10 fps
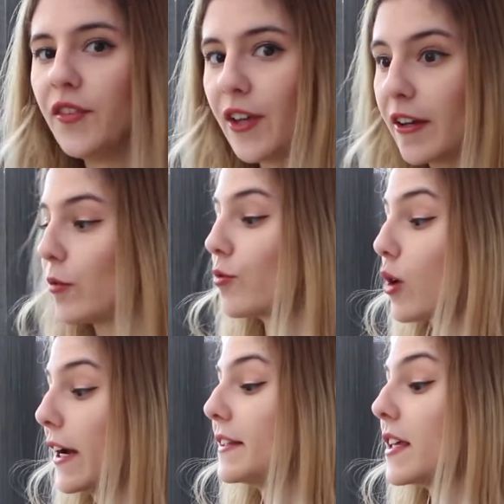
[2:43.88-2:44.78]
the
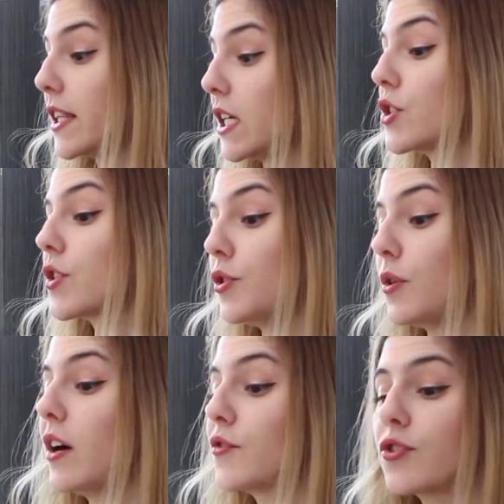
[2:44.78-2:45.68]
right things you
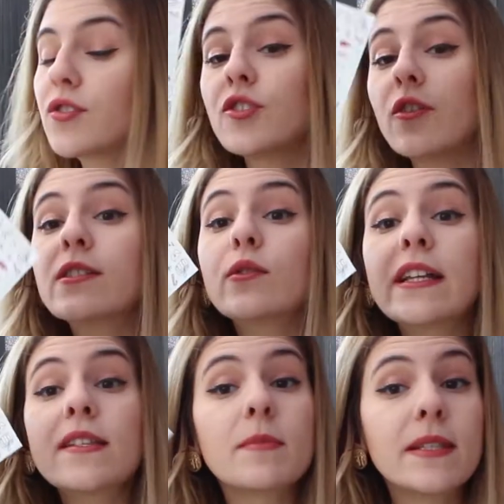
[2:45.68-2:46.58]
have chosen. You also
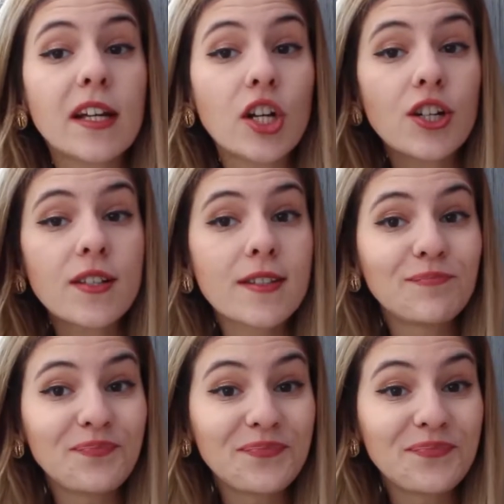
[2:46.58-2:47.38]
get some stickers